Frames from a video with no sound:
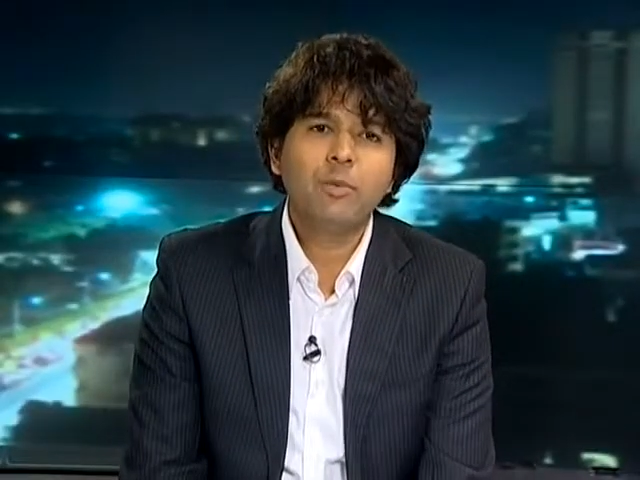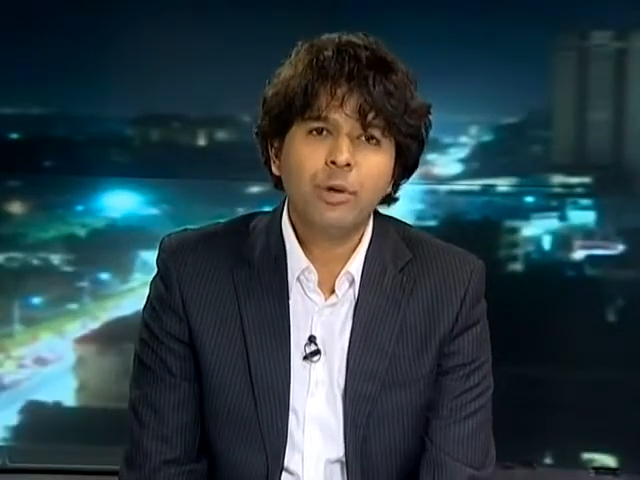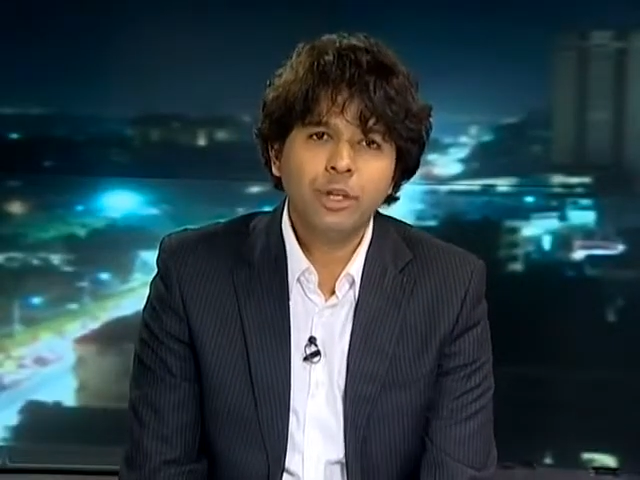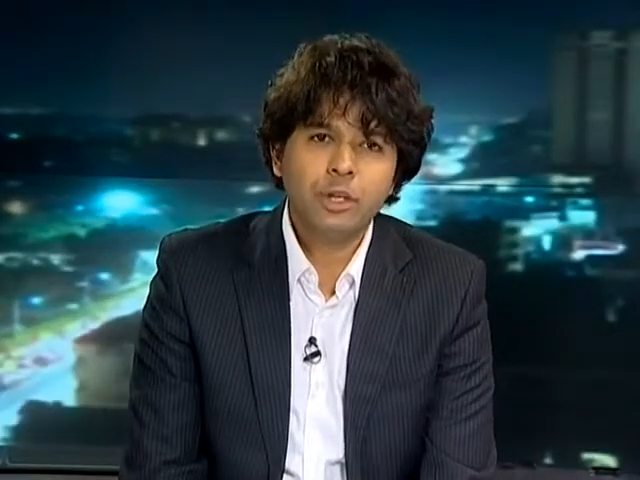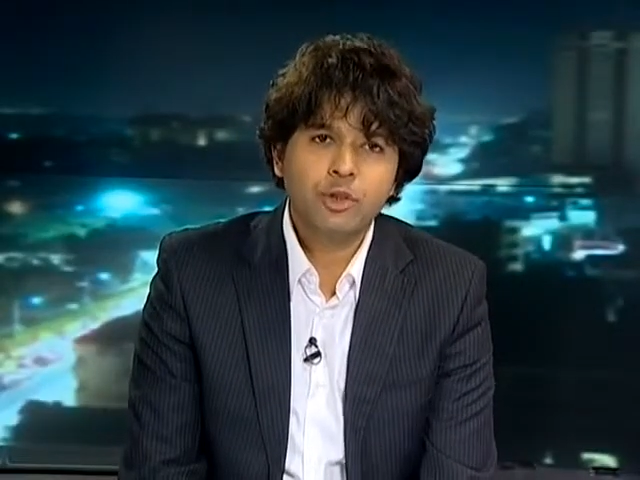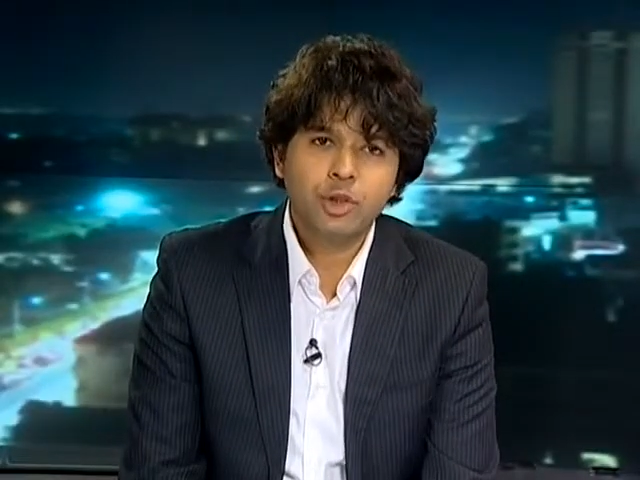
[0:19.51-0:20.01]

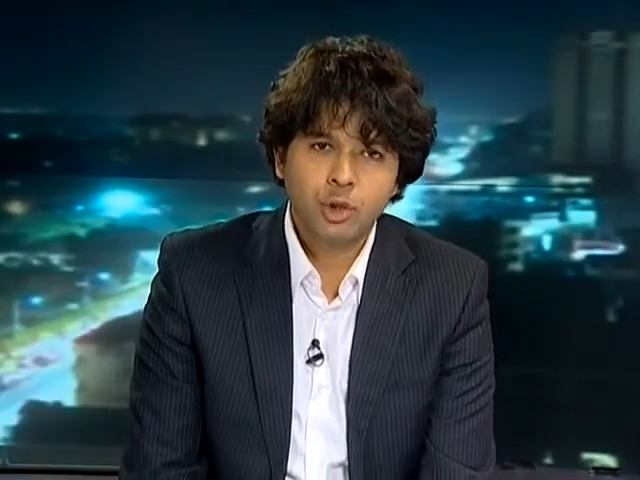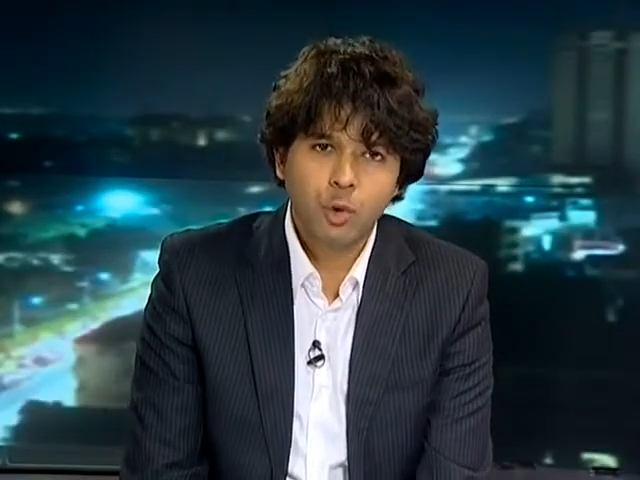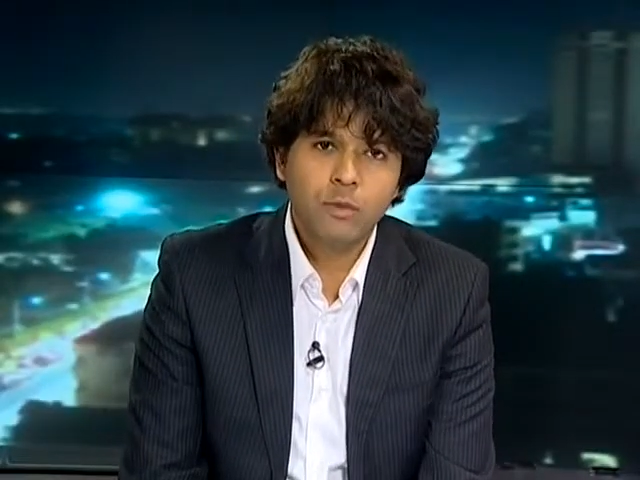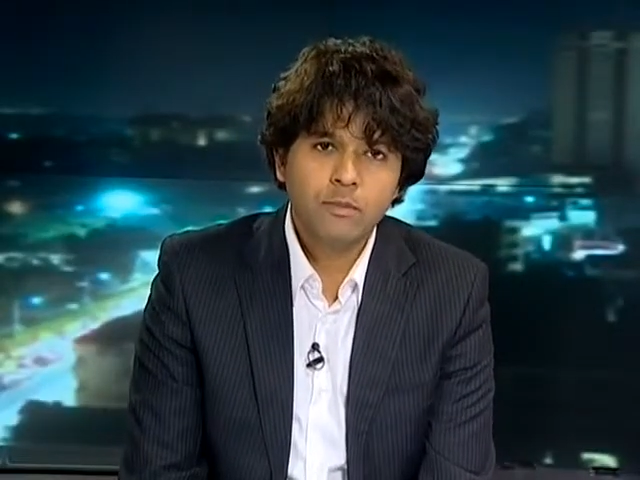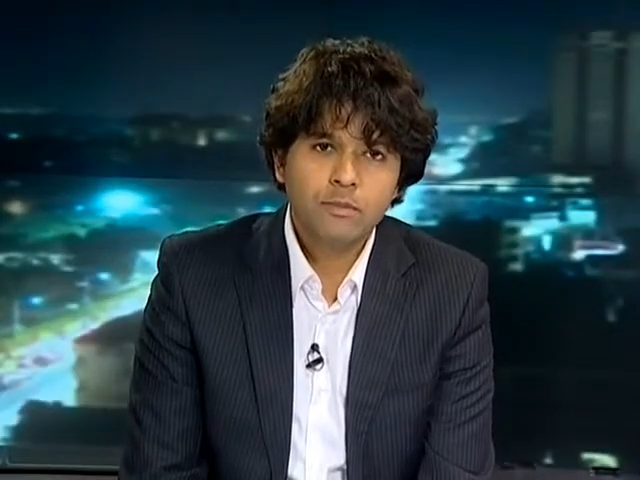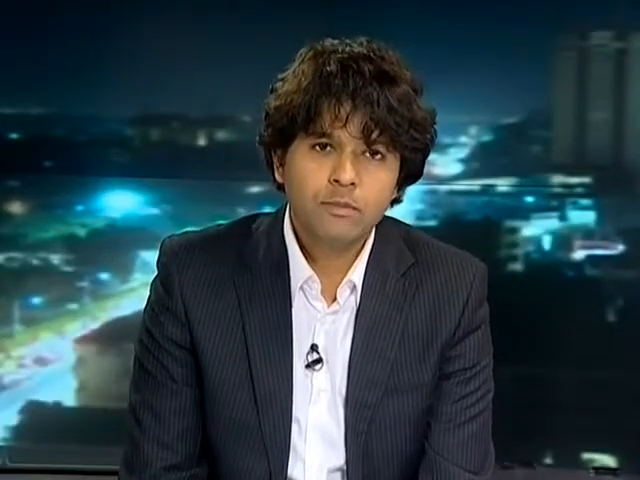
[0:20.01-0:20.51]
political show,
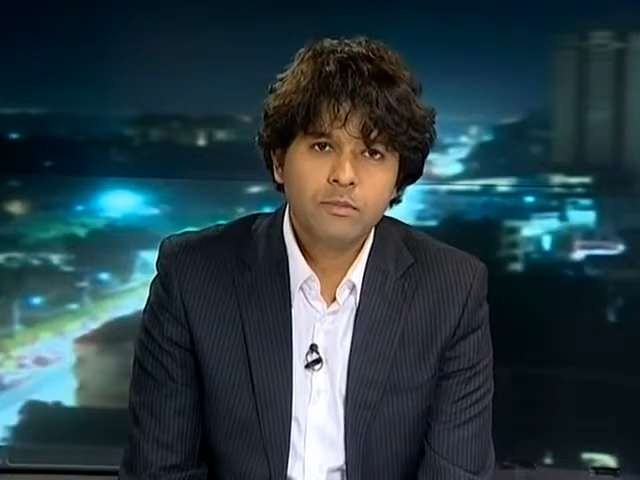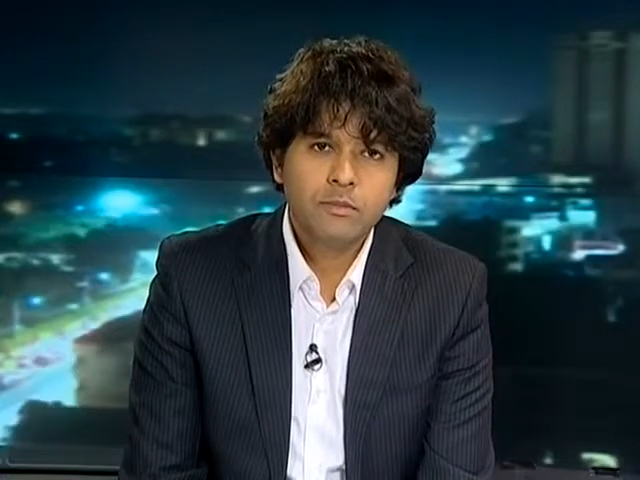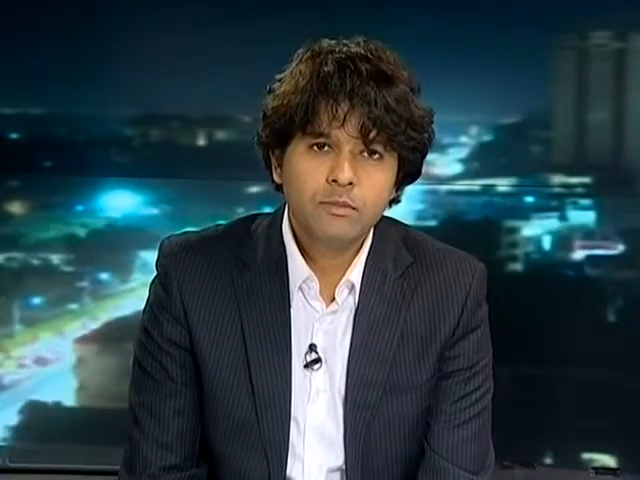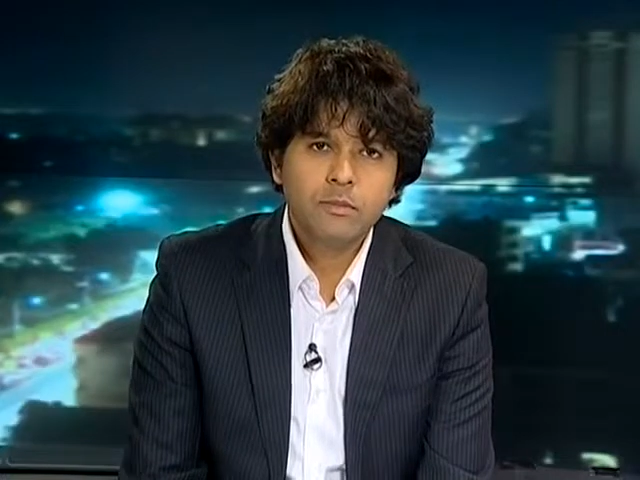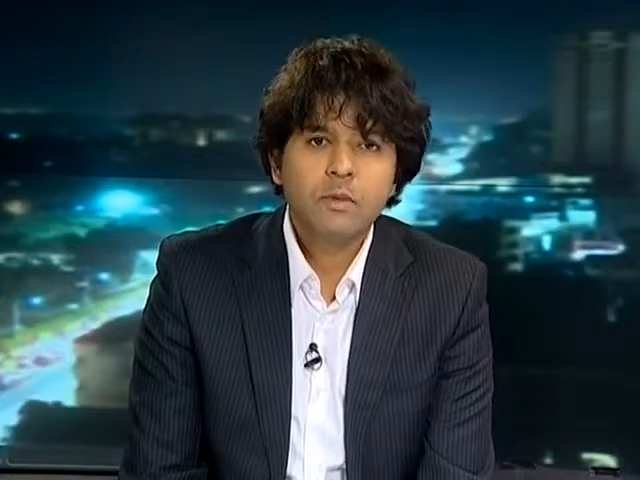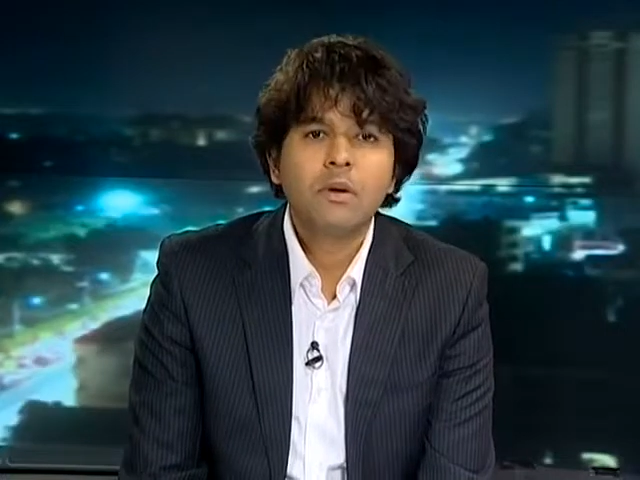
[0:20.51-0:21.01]

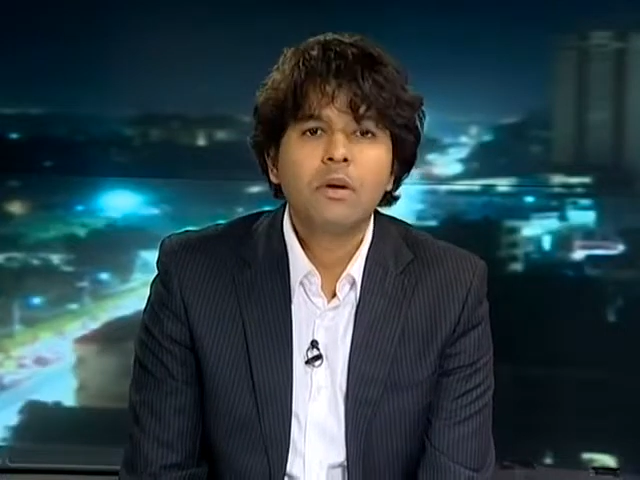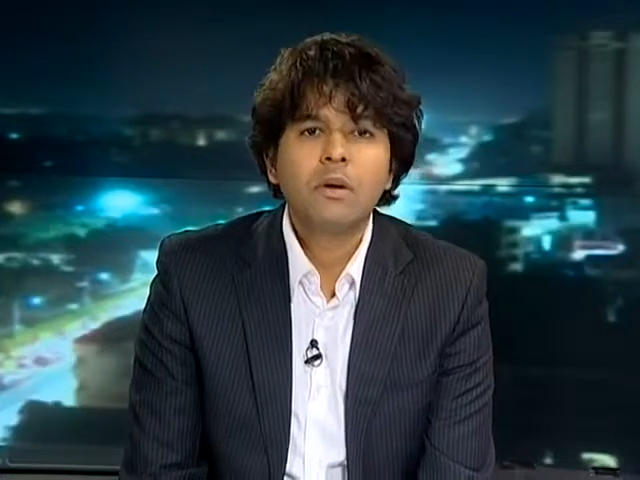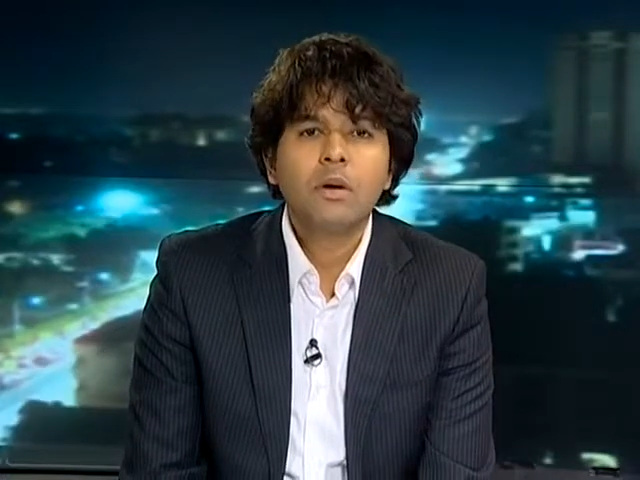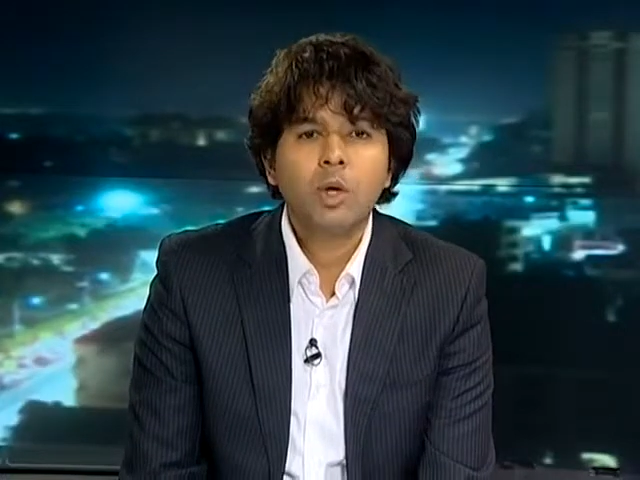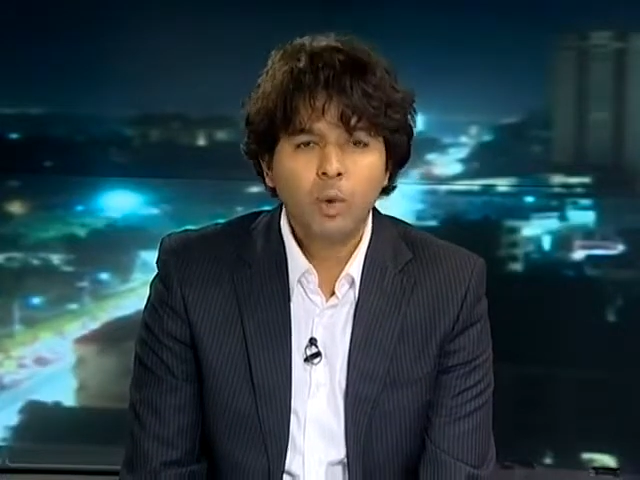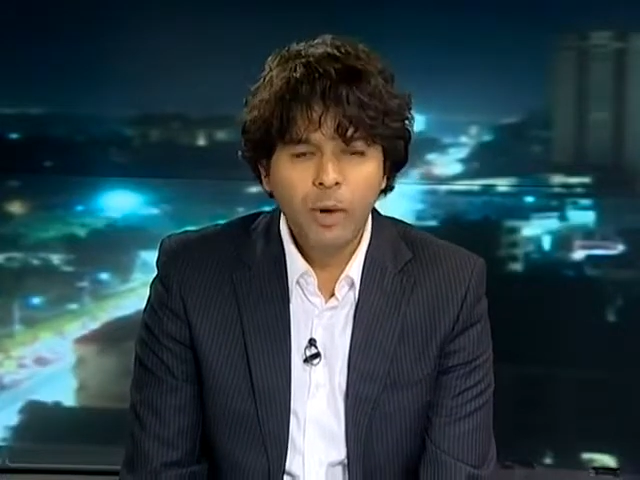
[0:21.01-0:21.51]

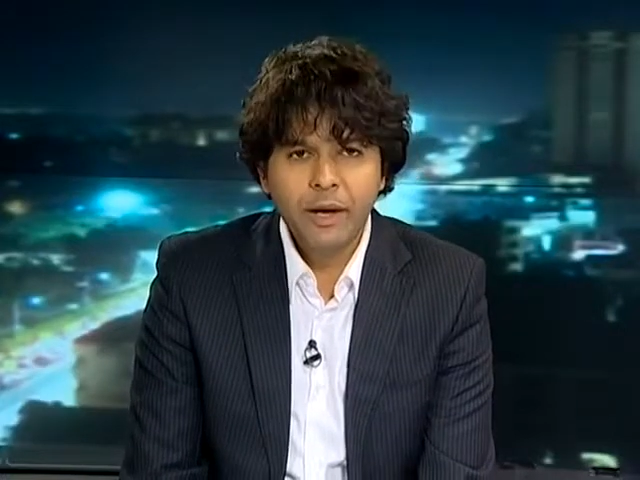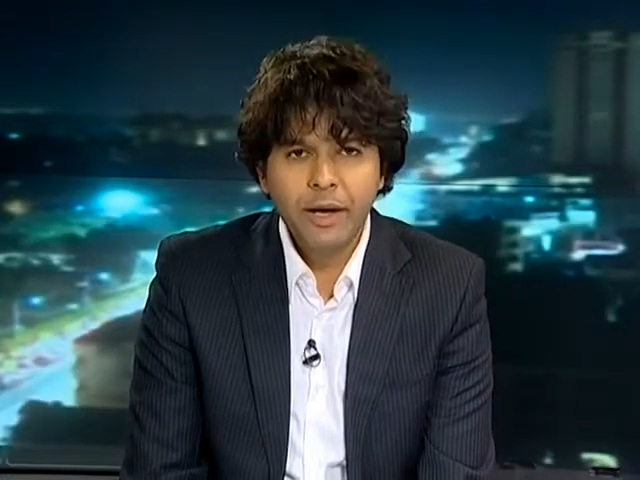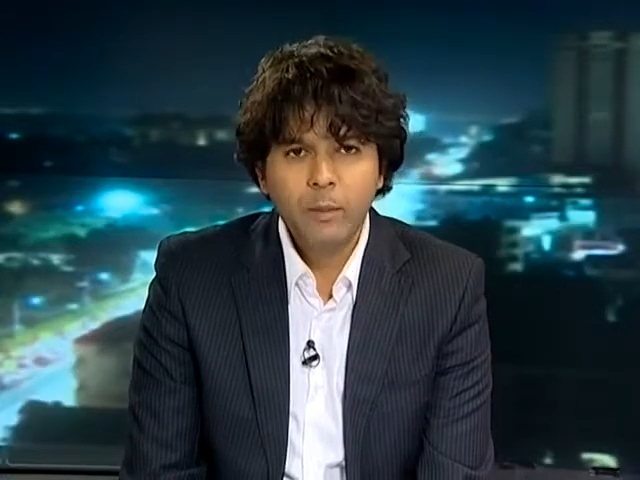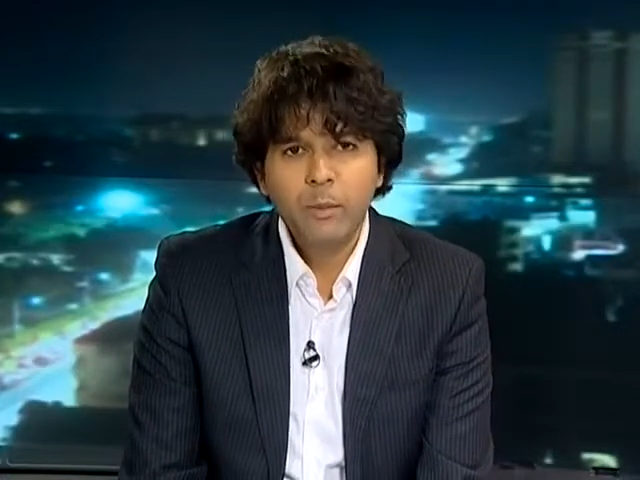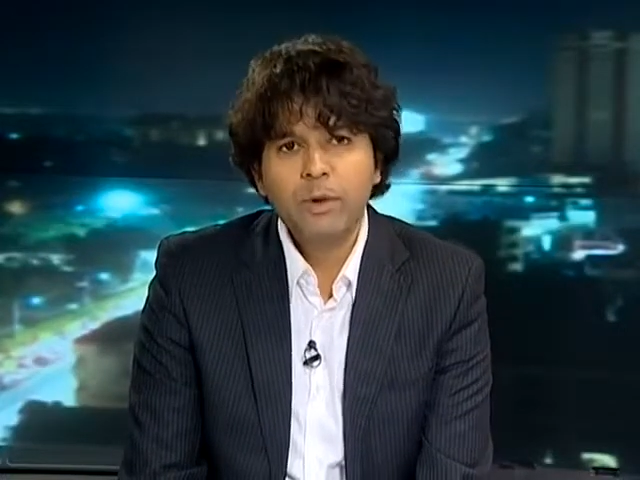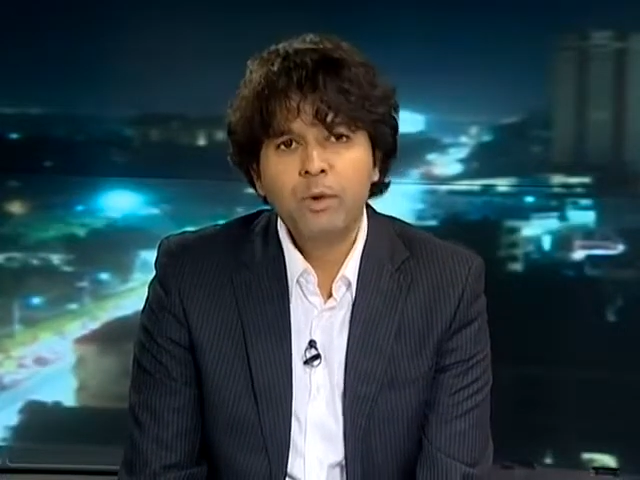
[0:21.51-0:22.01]
Q&A with